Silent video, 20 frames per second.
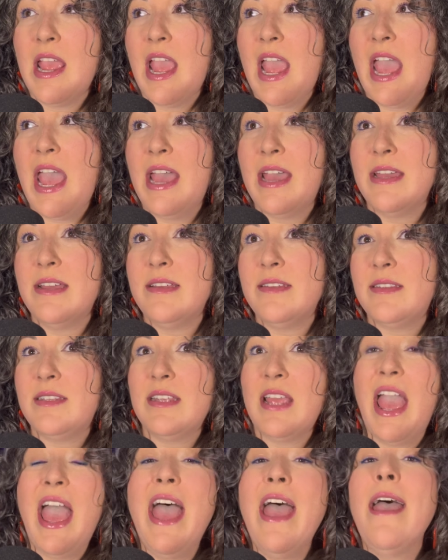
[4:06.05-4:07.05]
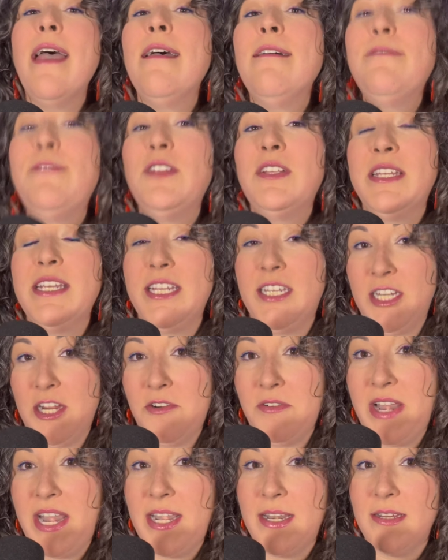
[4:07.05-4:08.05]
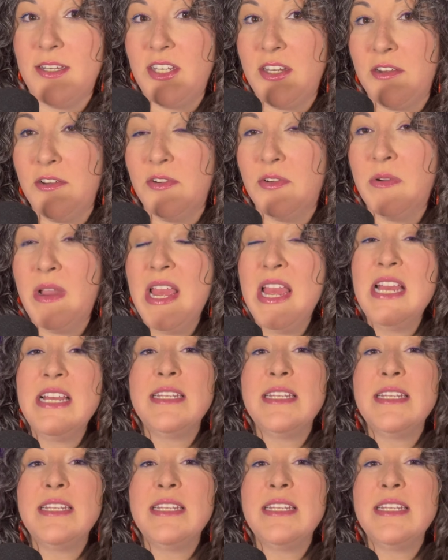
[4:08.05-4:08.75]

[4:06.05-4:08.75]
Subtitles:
has heavily donated to,